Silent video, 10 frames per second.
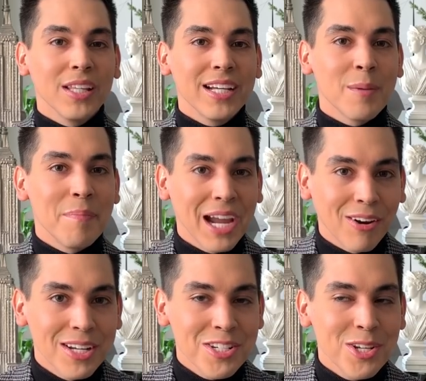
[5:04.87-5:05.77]

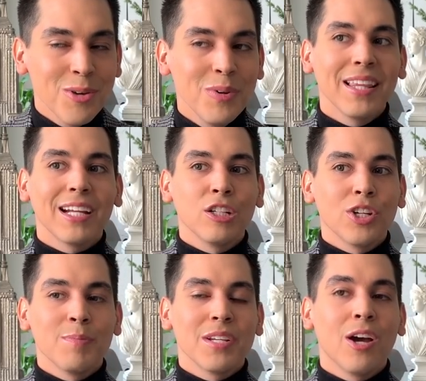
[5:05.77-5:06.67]
compare it to would be a
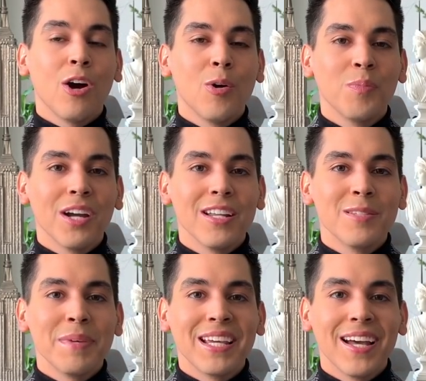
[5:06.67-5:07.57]
trip to Home
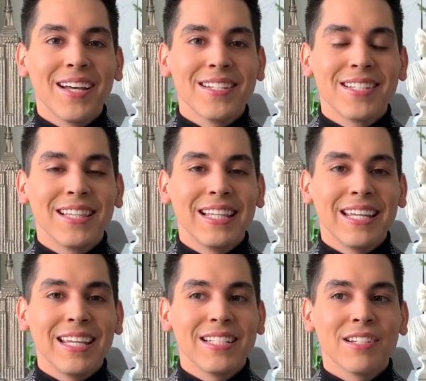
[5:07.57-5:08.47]
Goods because
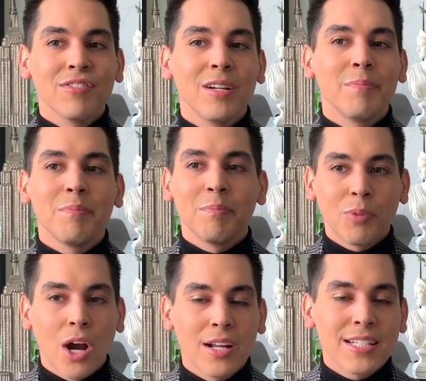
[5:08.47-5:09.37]
the different
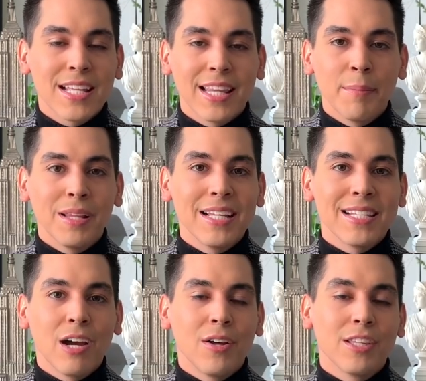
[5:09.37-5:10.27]
products that they place
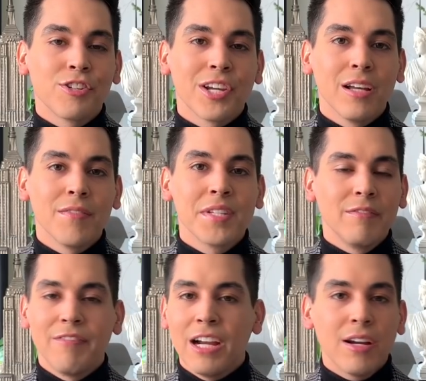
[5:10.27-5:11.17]
out on the shelves
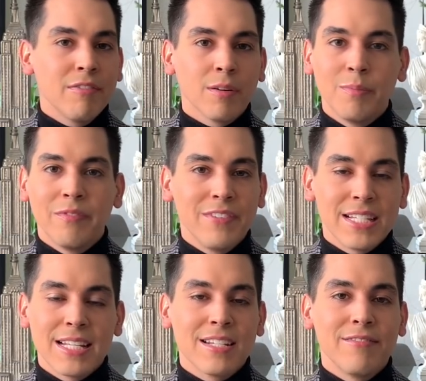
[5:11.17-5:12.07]
vary from
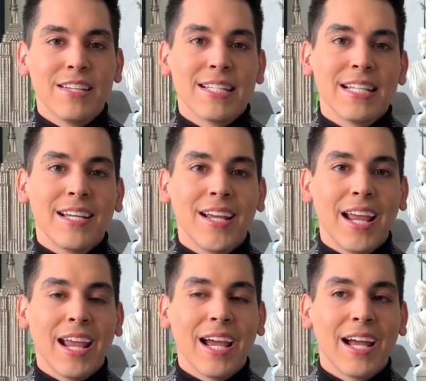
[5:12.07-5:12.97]
visit to visit.
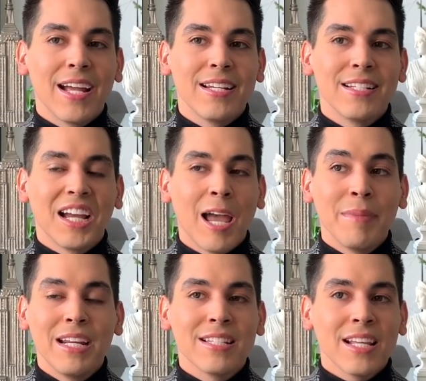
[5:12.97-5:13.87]
And I
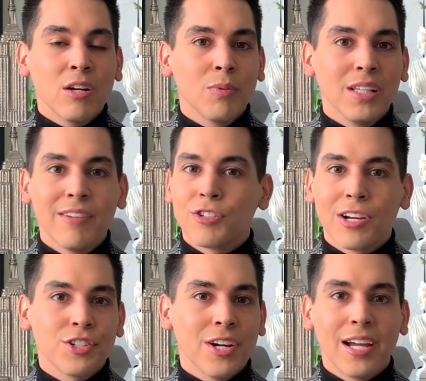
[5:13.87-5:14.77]
mean, it's like a real life
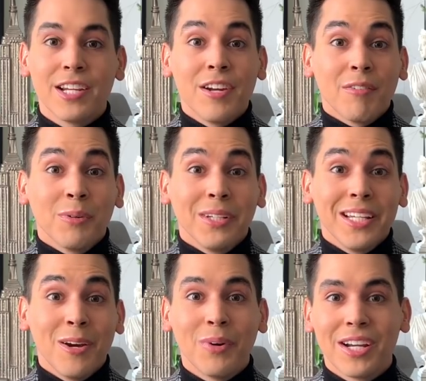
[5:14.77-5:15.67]
treasure hunt. You never really
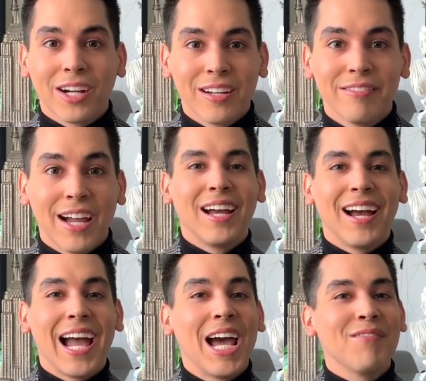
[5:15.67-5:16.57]
know what you're going to find.
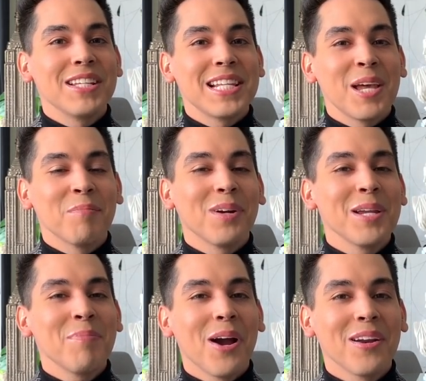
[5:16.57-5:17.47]
I have to say, I'm
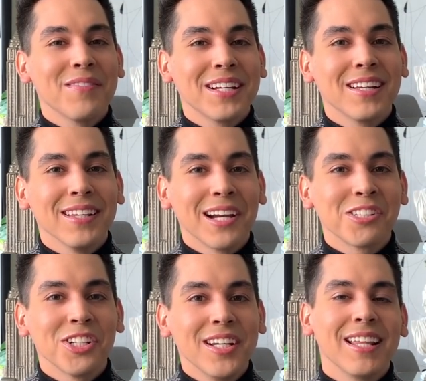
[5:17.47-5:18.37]
pretty proud of the
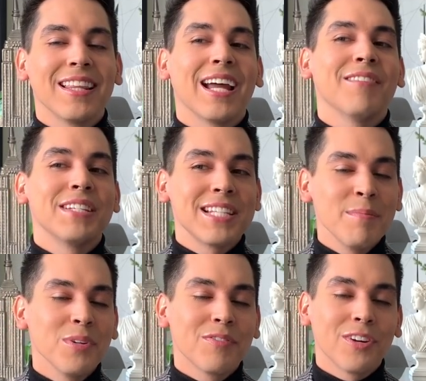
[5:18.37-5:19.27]
collection that I've
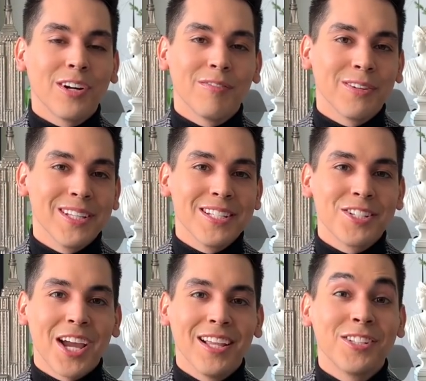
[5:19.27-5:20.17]
assembled for her for this
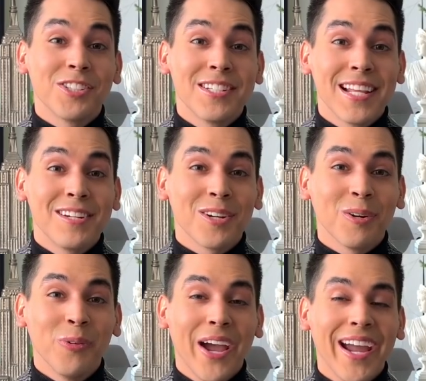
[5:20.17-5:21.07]
challenge and sent
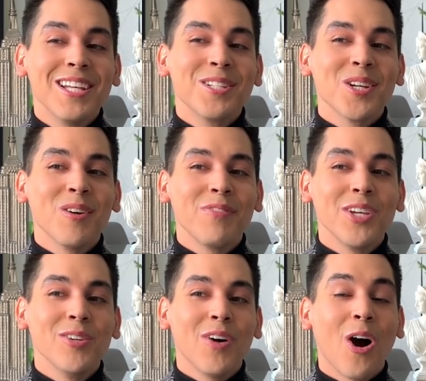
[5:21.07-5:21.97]
her way. So if
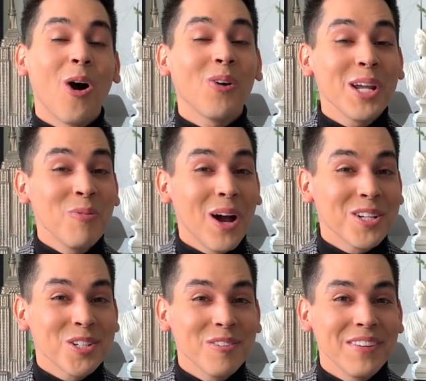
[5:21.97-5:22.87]
you've already
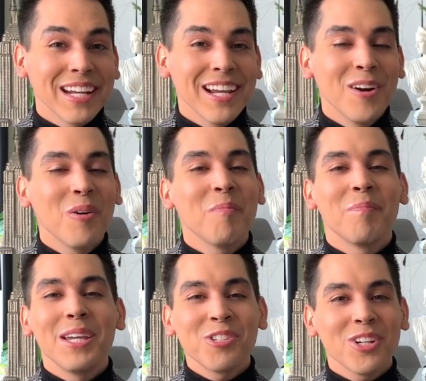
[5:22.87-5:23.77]
watched her video,
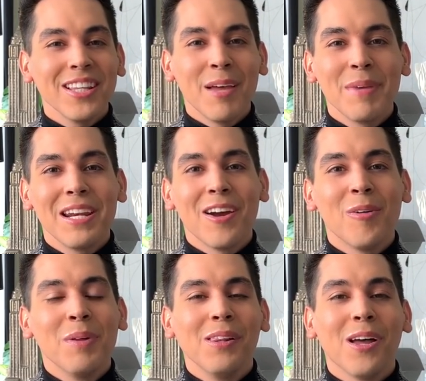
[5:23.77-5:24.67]
be sure to let me know
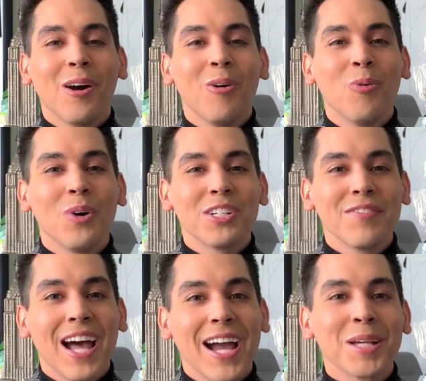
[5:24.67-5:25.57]
below which of
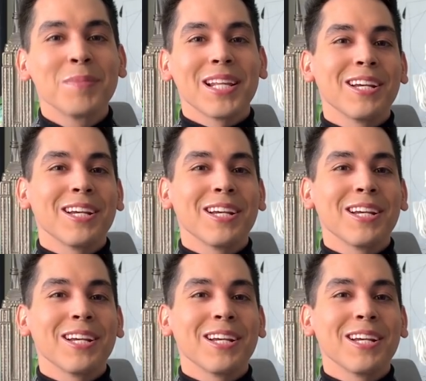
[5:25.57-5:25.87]
the items that I